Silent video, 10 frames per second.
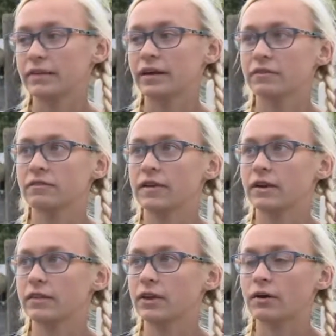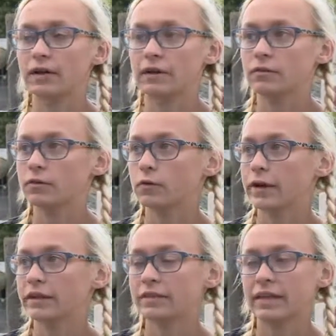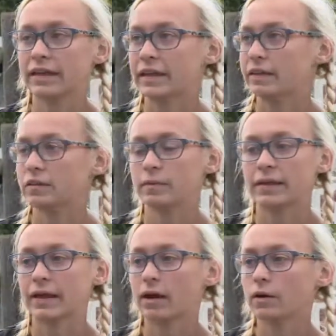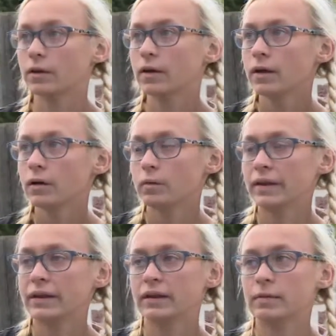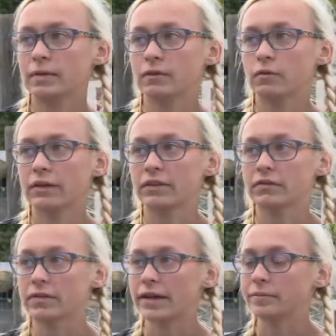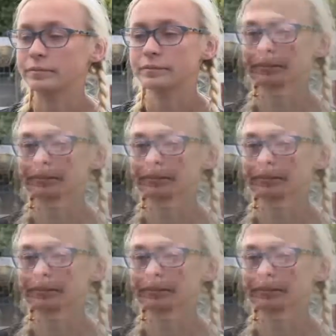It's unfair. They don't have a voice. They can't speak out. We need to be the voice for them.